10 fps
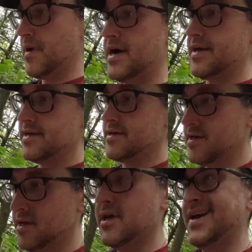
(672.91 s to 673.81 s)
But
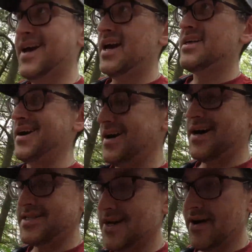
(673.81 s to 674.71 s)

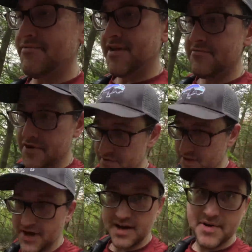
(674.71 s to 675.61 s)
you know, I've definitely
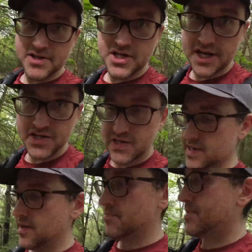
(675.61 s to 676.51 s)
thought about
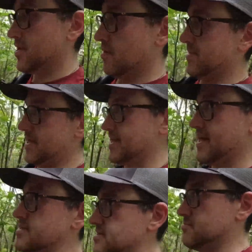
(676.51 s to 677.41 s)
changing it up a little bit and
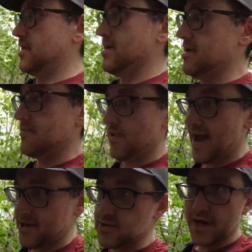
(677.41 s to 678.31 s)
getting some
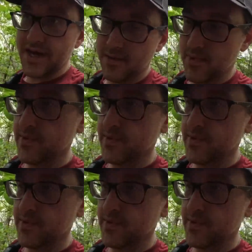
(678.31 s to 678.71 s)
actual hiking